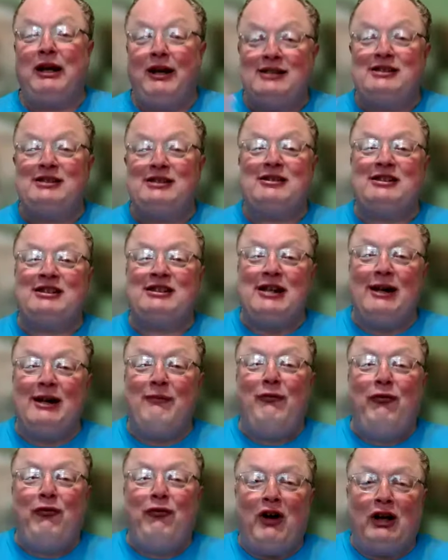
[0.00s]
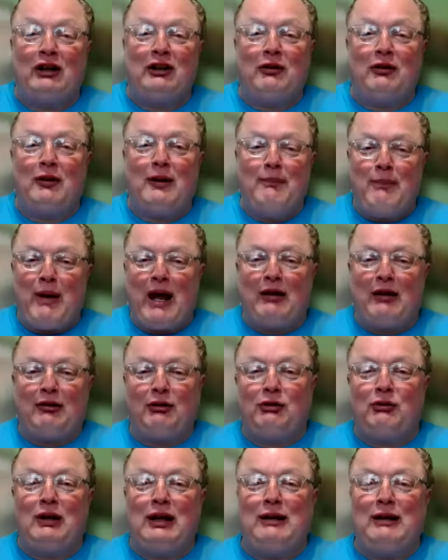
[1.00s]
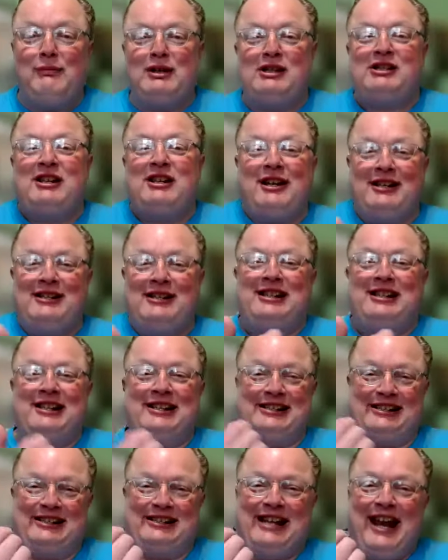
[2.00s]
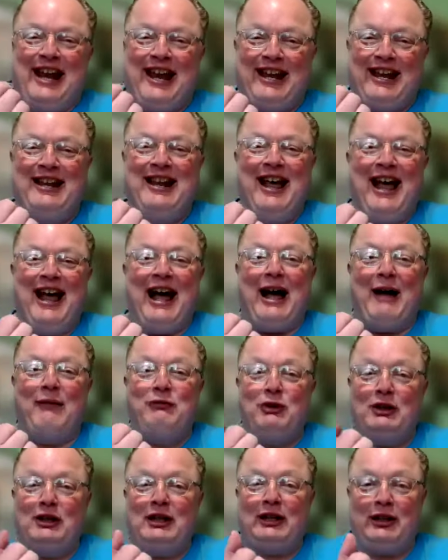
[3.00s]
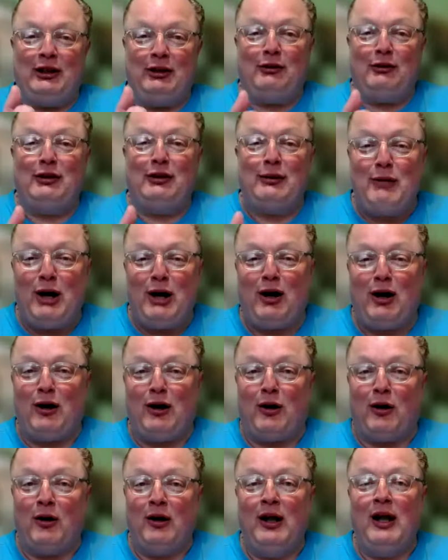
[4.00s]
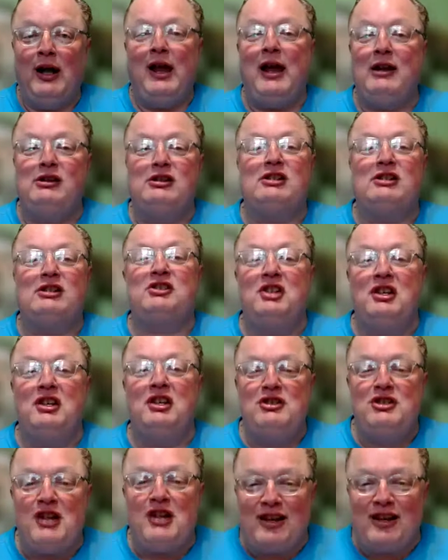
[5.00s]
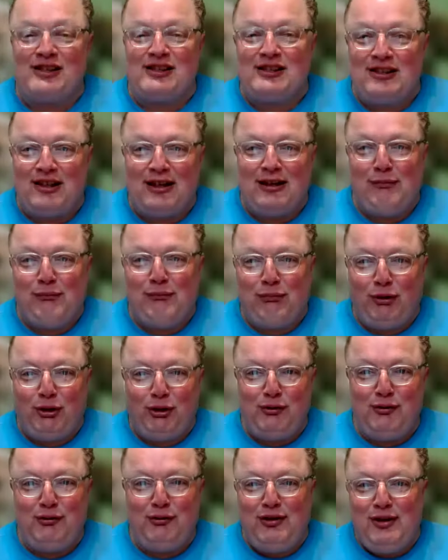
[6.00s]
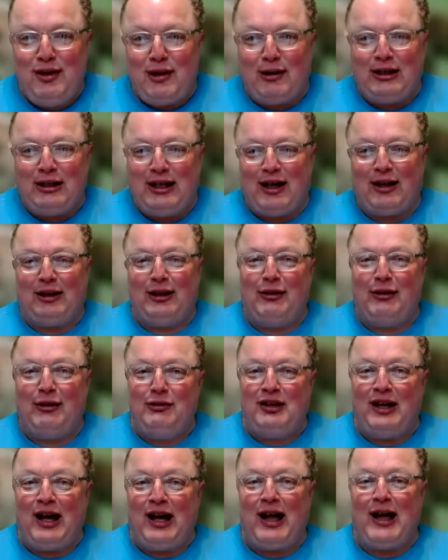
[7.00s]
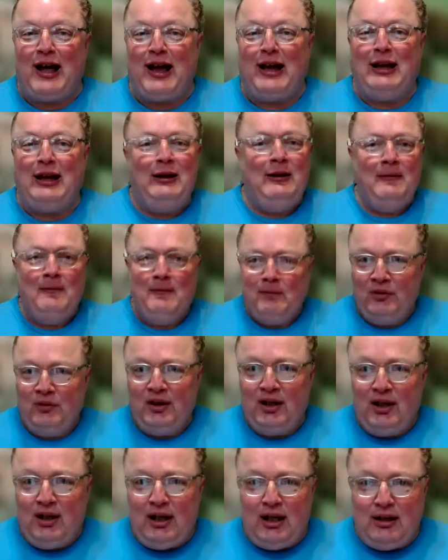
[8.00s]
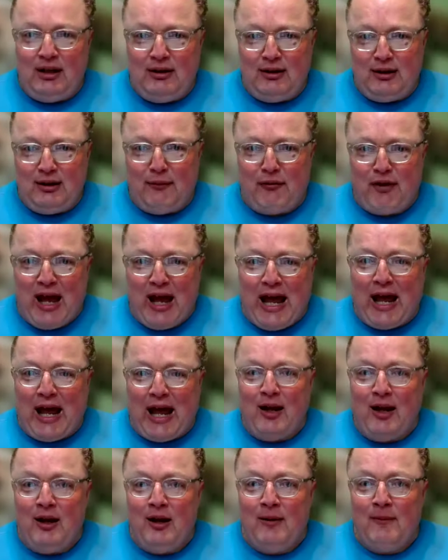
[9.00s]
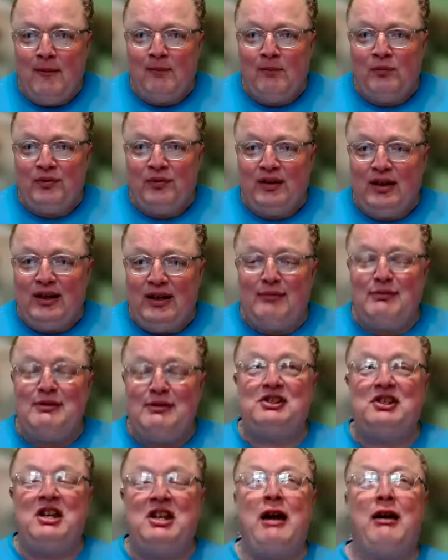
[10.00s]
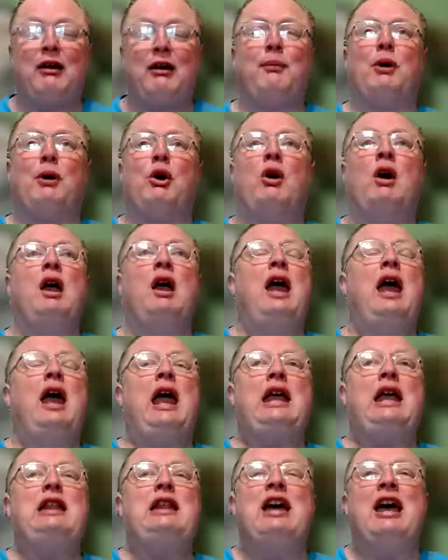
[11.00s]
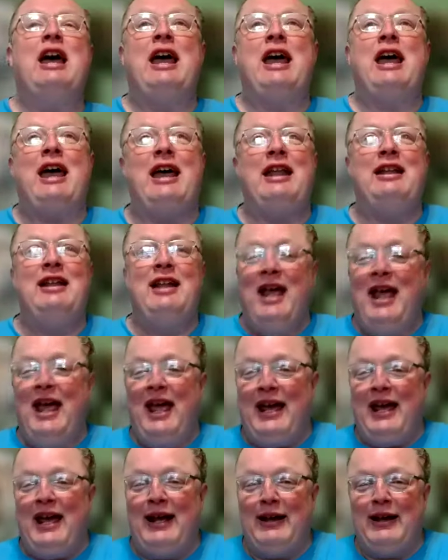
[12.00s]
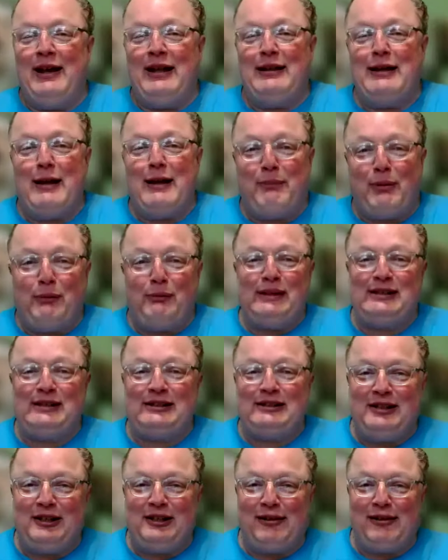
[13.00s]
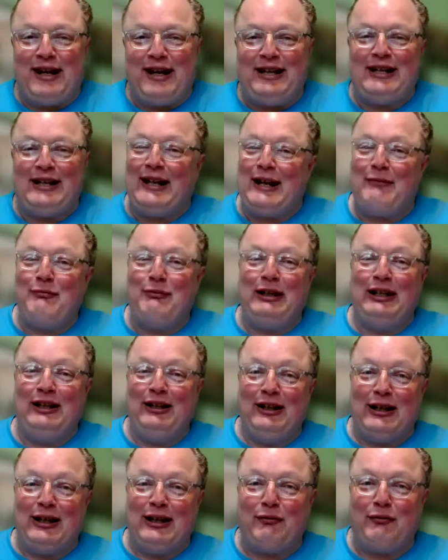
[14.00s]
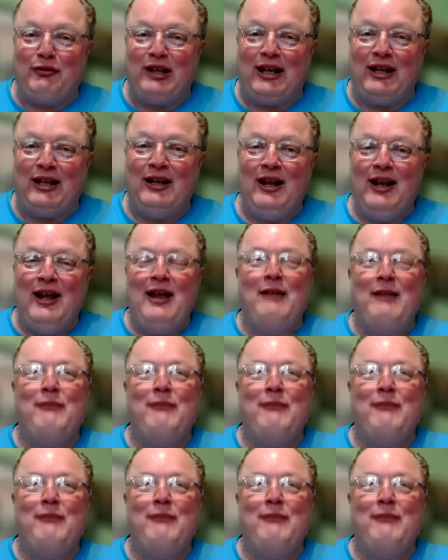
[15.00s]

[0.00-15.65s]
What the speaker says: Because there's some fucker in Battle Creek, Michigan just saying, I'm going to kill them all. Just ingesting blue, yellow dye into the vat. It was terrible. And then, but we still ate it and we loved it